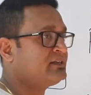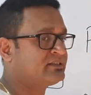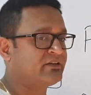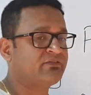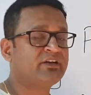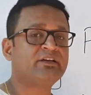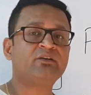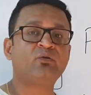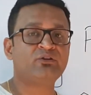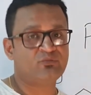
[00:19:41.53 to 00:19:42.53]
is
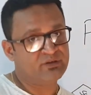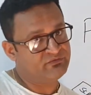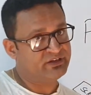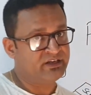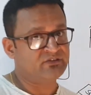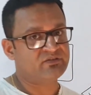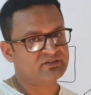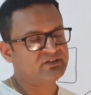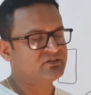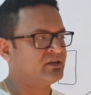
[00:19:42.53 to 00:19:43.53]
definitely going to be a very
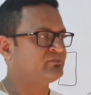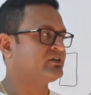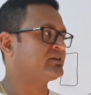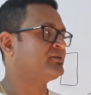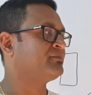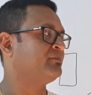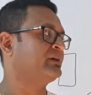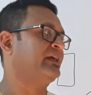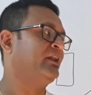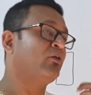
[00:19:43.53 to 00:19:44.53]
interesting subject,
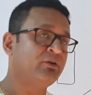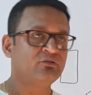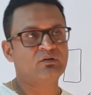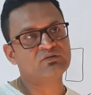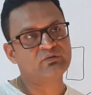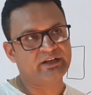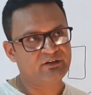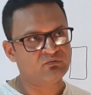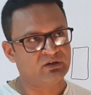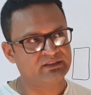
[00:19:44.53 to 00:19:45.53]
but allow me to also tell
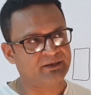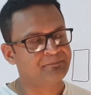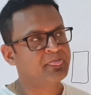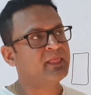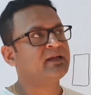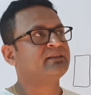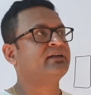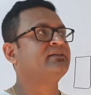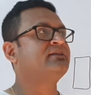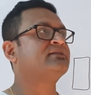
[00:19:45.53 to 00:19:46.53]
you one thing,
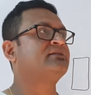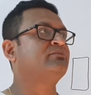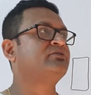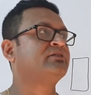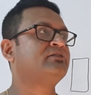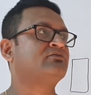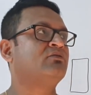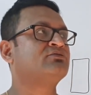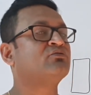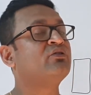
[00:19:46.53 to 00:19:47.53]
that this subject is
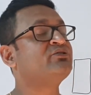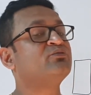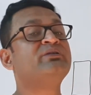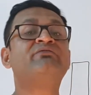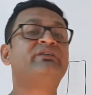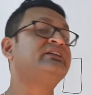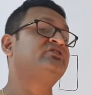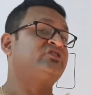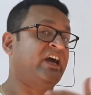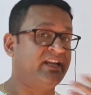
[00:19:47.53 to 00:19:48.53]
also going to be a
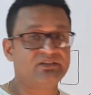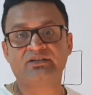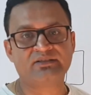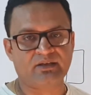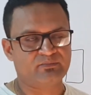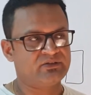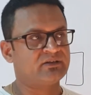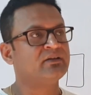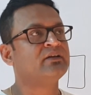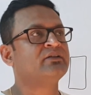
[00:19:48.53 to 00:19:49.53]
very challenging
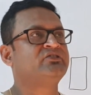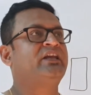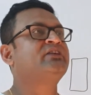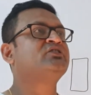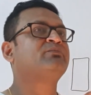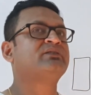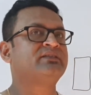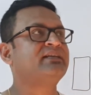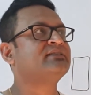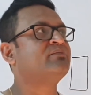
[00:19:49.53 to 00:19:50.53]
subject. Challenging
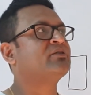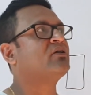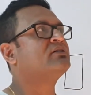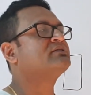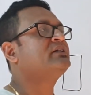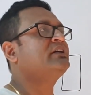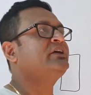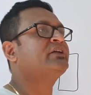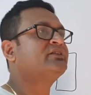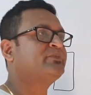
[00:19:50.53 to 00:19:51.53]
precisely because
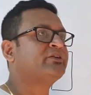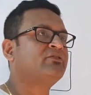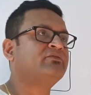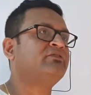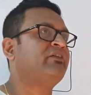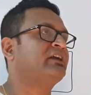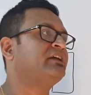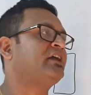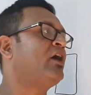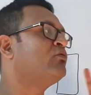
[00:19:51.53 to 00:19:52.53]
irrespective of the fact
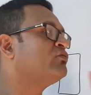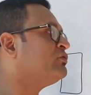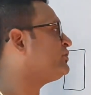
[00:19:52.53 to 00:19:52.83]
that how good